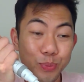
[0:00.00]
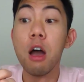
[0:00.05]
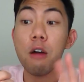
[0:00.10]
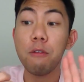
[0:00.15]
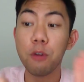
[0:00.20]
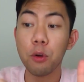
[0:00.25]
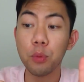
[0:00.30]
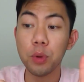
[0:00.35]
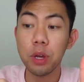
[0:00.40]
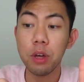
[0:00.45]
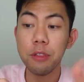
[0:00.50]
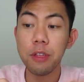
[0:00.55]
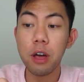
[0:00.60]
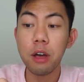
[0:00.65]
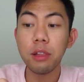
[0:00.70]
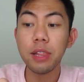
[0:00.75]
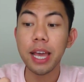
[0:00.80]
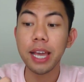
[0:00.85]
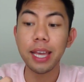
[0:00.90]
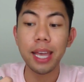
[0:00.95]
for real
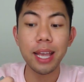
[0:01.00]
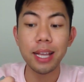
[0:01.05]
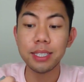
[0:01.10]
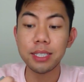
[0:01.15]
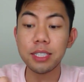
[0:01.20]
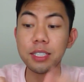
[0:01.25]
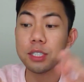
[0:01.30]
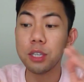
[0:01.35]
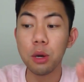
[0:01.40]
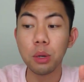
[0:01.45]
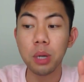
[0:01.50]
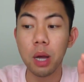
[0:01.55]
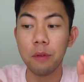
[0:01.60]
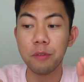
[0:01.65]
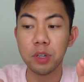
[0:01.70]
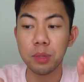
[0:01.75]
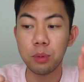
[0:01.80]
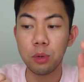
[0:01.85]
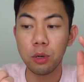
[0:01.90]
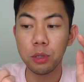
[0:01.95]
though, like, it's so
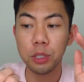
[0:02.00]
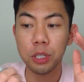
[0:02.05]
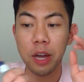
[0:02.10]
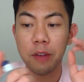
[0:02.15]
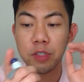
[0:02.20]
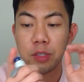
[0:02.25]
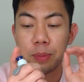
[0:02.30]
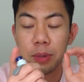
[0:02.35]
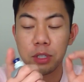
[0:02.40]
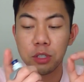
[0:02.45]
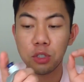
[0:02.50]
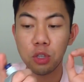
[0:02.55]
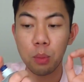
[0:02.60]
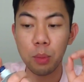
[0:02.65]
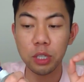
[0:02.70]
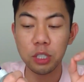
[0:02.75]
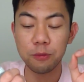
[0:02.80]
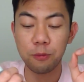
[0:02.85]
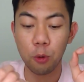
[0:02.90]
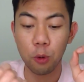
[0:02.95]
comfortable. You don't have to put so
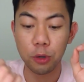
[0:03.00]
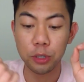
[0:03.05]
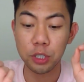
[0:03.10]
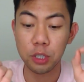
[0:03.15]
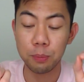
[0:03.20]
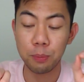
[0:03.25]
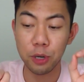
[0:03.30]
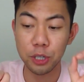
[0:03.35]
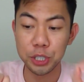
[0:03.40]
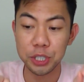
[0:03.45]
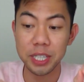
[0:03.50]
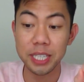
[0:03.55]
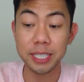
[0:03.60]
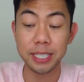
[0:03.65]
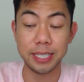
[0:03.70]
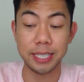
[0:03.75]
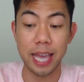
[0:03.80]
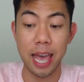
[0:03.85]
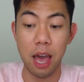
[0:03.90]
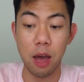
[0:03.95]
much force to push this
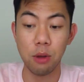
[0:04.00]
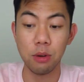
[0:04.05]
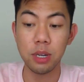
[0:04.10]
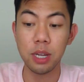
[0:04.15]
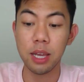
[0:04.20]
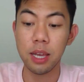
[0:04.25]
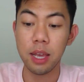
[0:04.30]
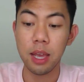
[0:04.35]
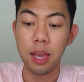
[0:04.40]
down.